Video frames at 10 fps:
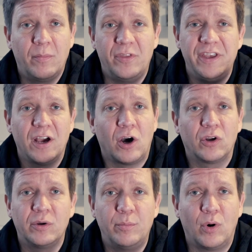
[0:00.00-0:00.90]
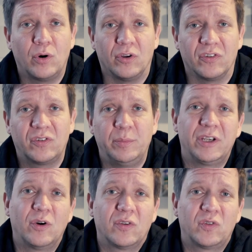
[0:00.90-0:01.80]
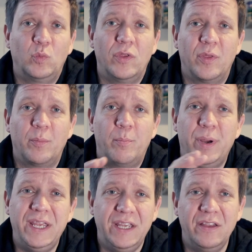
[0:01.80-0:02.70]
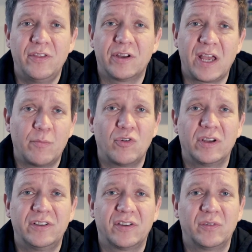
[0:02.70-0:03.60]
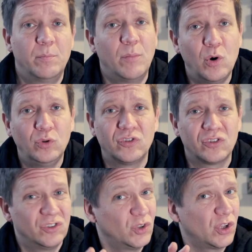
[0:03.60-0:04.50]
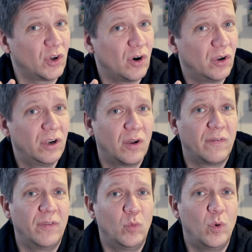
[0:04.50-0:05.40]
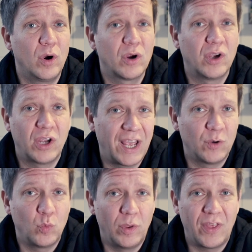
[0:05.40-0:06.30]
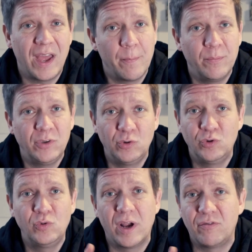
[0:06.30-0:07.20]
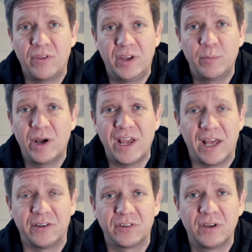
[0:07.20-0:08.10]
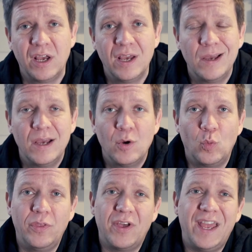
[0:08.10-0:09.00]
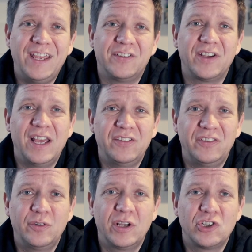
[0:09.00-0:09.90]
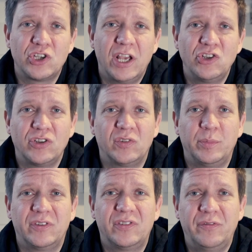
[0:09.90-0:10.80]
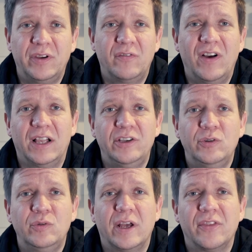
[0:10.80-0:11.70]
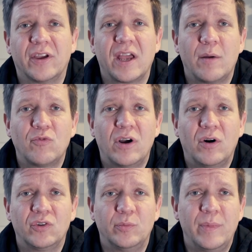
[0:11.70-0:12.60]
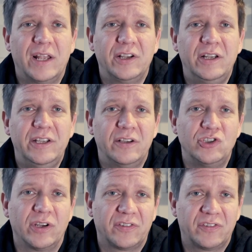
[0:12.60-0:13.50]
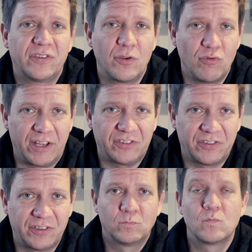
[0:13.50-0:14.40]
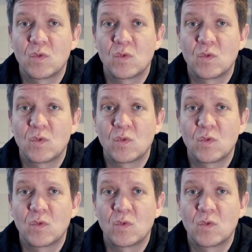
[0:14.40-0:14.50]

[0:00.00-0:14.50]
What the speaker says: the outer borders, because with P the camera does most, not all, of the work, and with M you do everything by hand. With A and S you can change a specific value and the camera automatically adjusts the rest.